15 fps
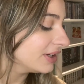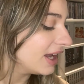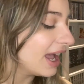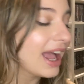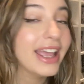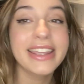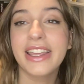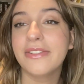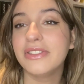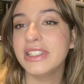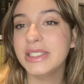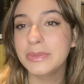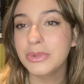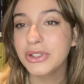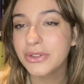I gave this
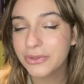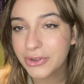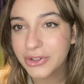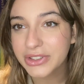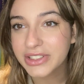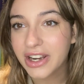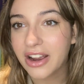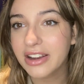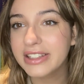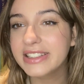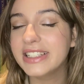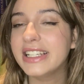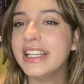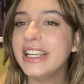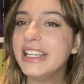book 4 stars.
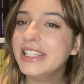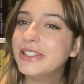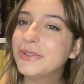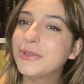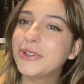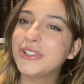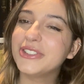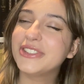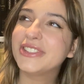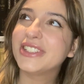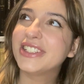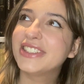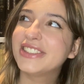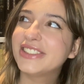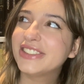It was
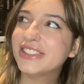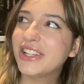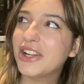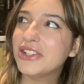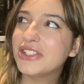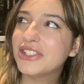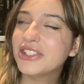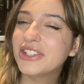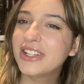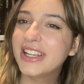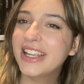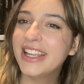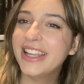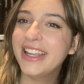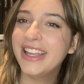such
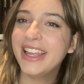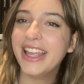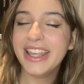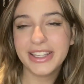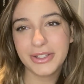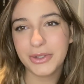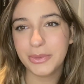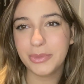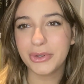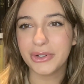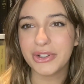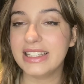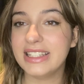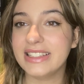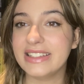a cool book.
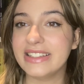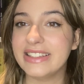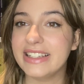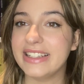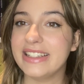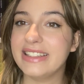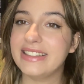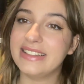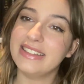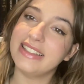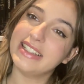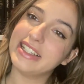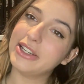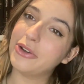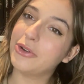This is a
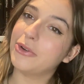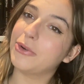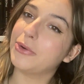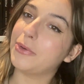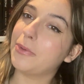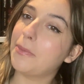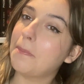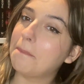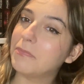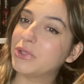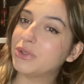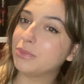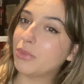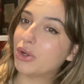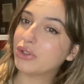city girl,
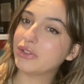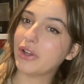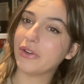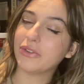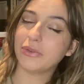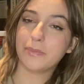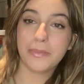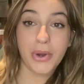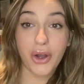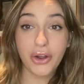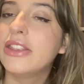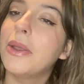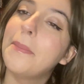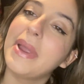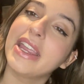small town boy.
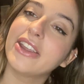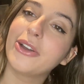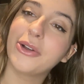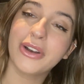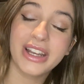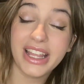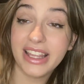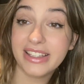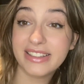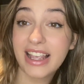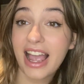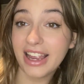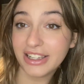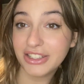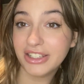The main girl is
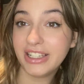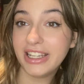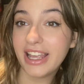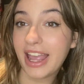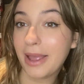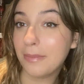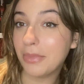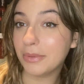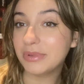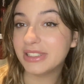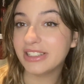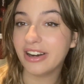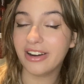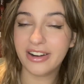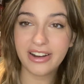actually a pop
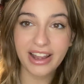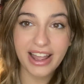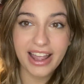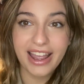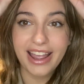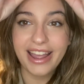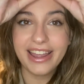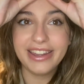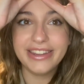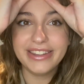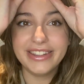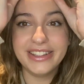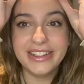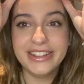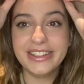star and
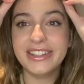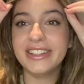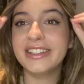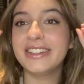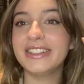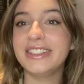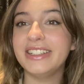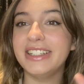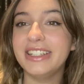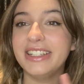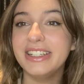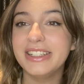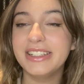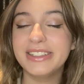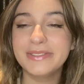
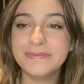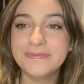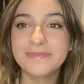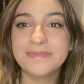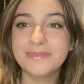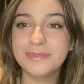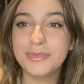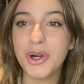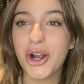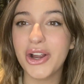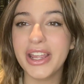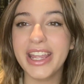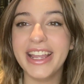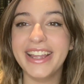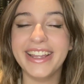the boy
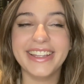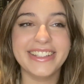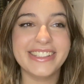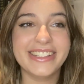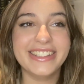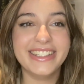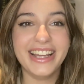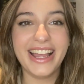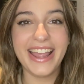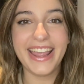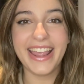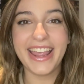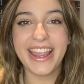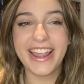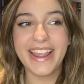is
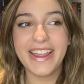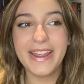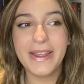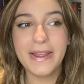he